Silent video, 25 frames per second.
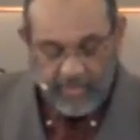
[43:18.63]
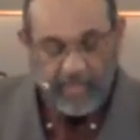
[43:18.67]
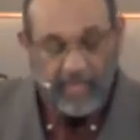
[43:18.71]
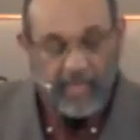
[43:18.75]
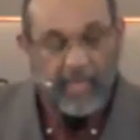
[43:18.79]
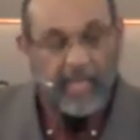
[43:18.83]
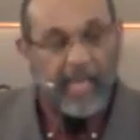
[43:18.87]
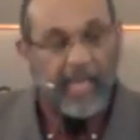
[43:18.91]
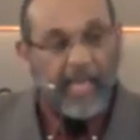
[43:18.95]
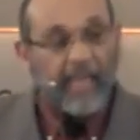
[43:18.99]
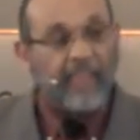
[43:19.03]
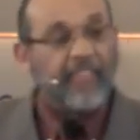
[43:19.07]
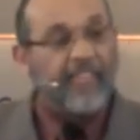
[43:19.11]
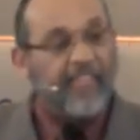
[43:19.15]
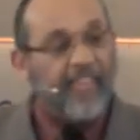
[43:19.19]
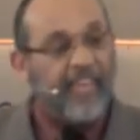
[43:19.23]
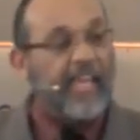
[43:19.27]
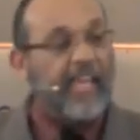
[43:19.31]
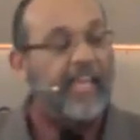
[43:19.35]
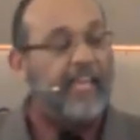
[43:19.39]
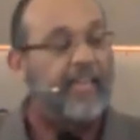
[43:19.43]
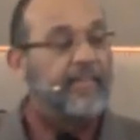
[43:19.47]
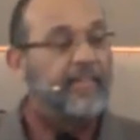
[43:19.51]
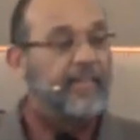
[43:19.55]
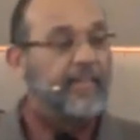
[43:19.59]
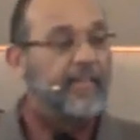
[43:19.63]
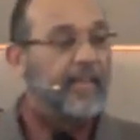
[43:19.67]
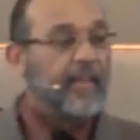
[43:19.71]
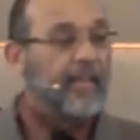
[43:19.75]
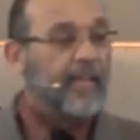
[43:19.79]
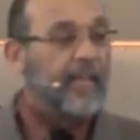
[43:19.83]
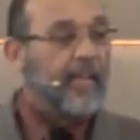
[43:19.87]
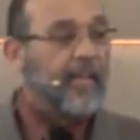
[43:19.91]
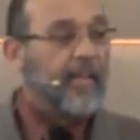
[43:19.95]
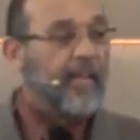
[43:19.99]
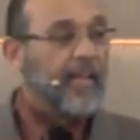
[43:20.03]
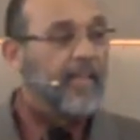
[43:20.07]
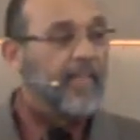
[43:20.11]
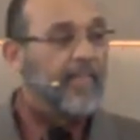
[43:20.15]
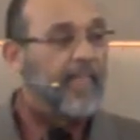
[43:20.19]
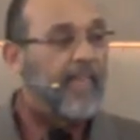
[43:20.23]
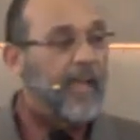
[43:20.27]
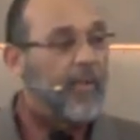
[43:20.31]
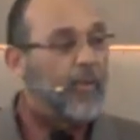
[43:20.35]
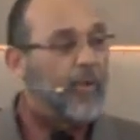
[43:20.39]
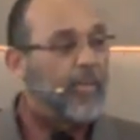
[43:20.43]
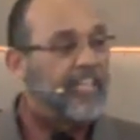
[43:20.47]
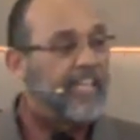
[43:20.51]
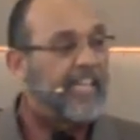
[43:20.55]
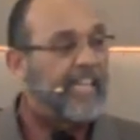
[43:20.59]
And then they
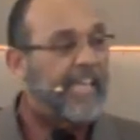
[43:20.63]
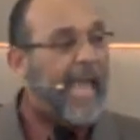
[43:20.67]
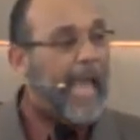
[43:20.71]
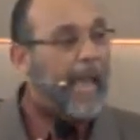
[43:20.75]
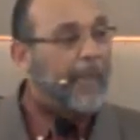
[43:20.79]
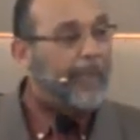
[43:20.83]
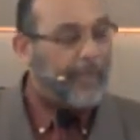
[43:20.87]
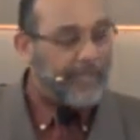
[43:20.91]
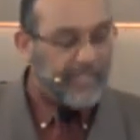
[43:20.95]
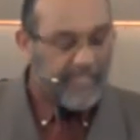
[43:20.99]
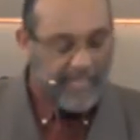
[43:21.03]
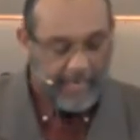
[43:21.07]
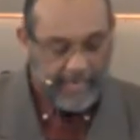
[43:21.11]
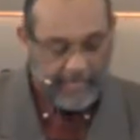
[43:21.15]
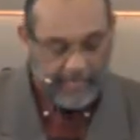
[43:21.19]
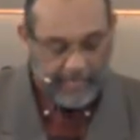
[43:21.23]
were decapitated.